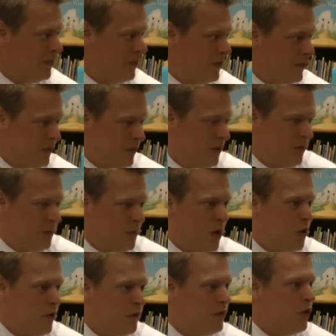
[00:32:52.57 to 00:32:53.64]
the
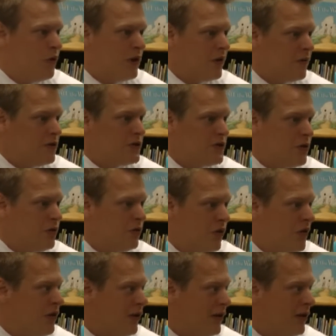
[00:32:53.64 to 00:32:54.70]
boat floating for so
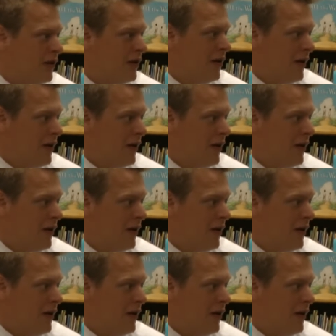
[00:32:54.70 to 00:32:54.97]
long.